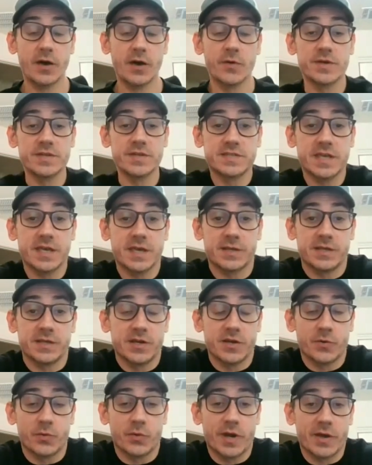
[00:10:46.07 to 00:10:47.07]
I always say,
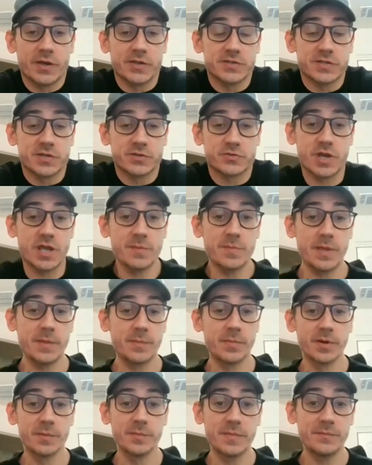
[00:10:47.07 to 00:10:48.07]
you know, when I used to train
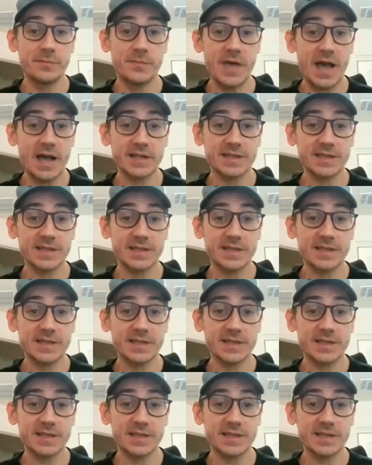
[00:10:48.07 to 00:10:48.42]
people,